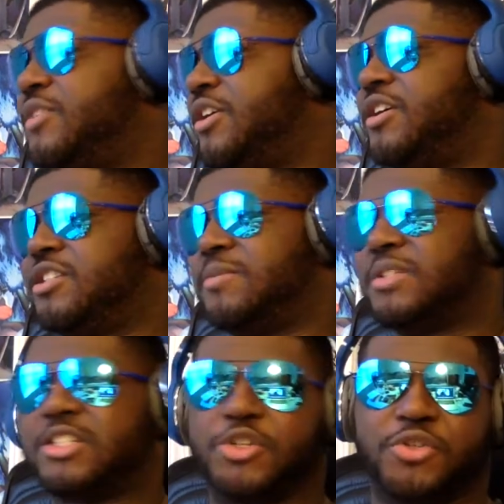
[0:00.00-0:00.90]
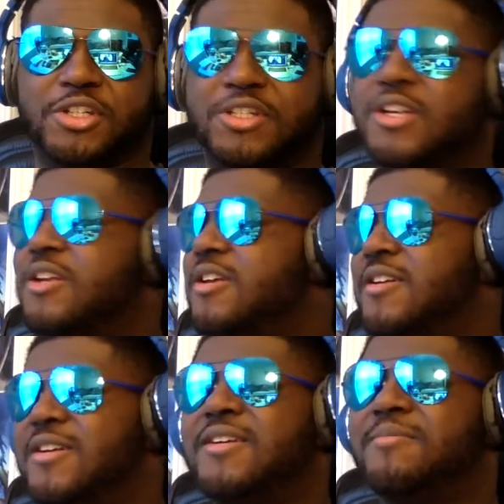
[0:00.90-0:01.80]
There are some excuses.
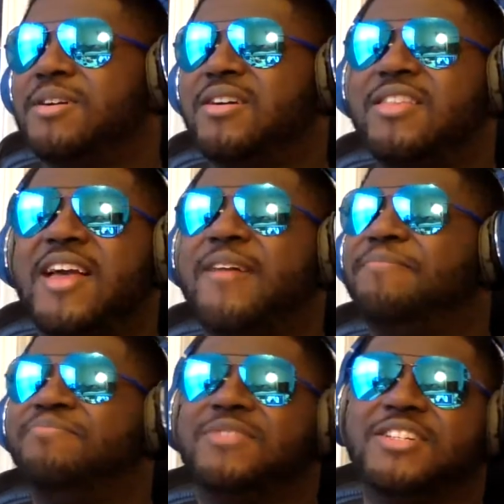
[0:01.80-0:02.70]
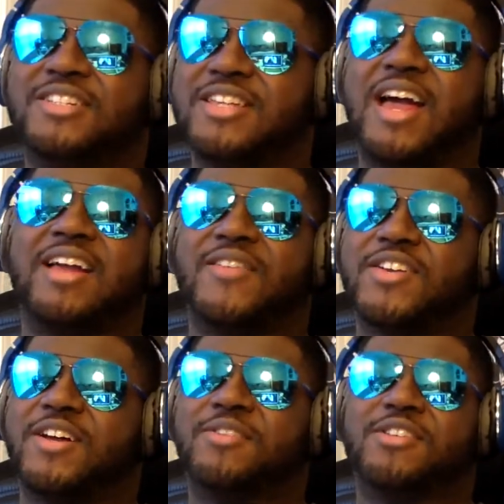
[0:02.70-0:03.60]
But other than that, you just gotta give
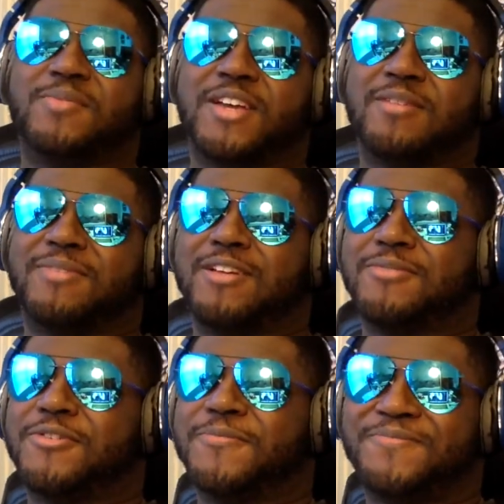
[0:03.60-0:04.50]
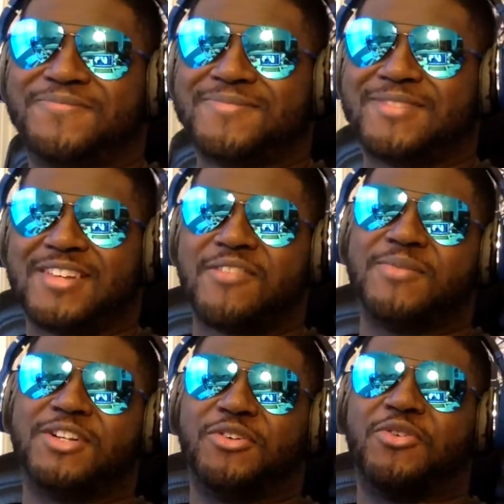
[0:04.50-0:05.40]
it up to Japan people. Give
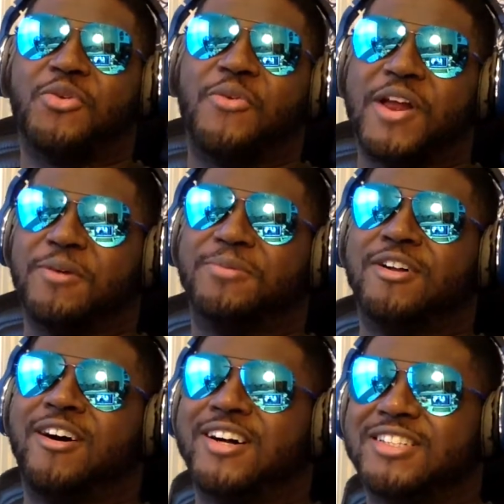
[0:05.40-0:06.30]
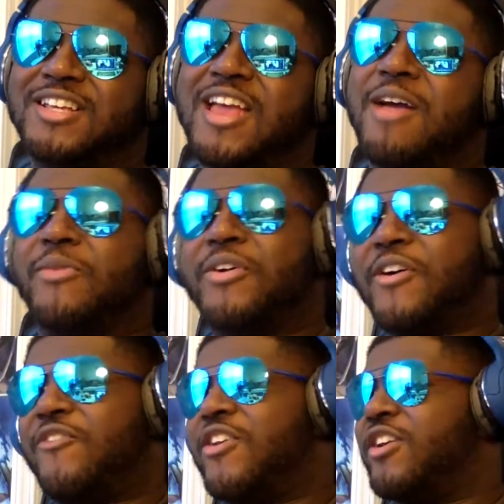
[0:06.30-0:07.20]
them a little round of applause.
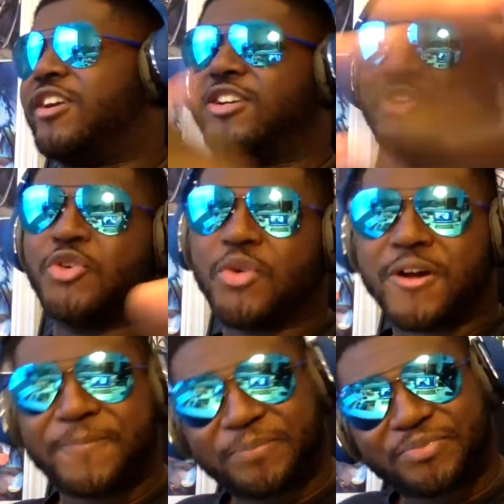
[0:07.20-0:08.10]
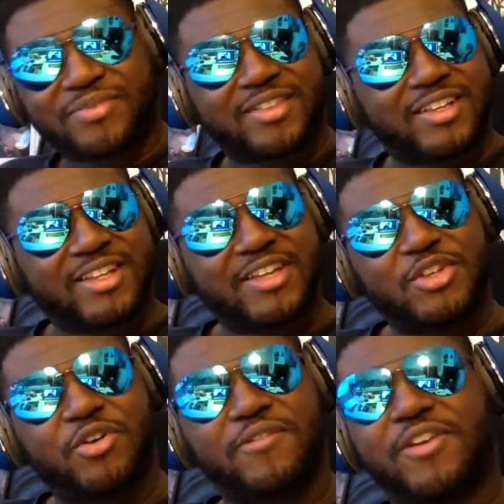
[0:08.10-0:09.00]
Well, further ado, let's get
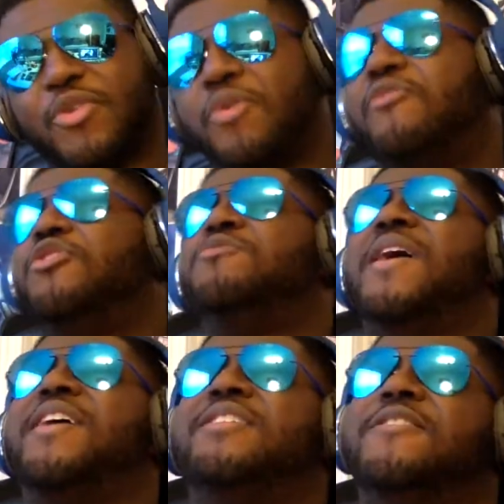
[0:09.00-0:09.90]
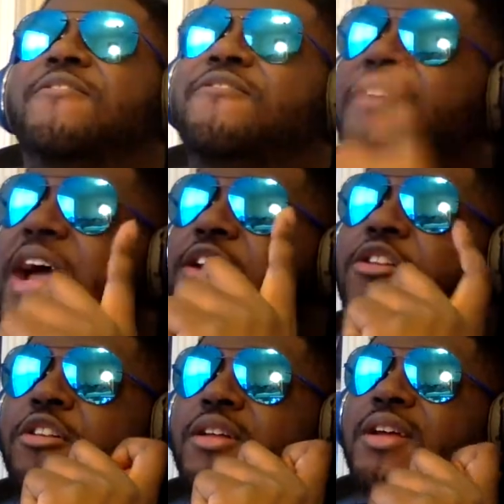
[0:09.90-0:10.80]
into the review of Fruits Basket's
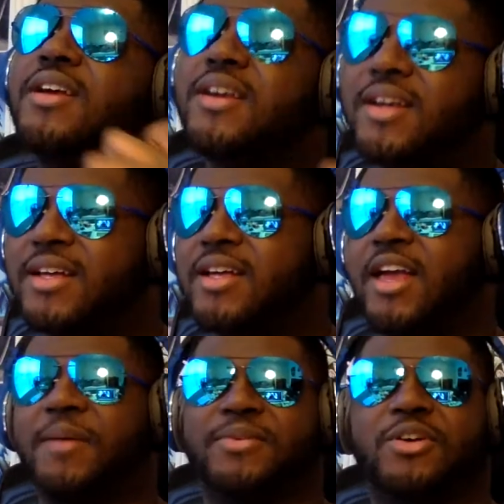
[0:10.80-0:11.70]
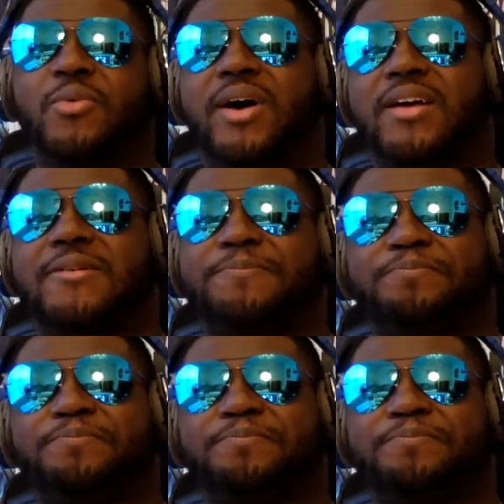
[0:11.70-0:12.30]
final episode one.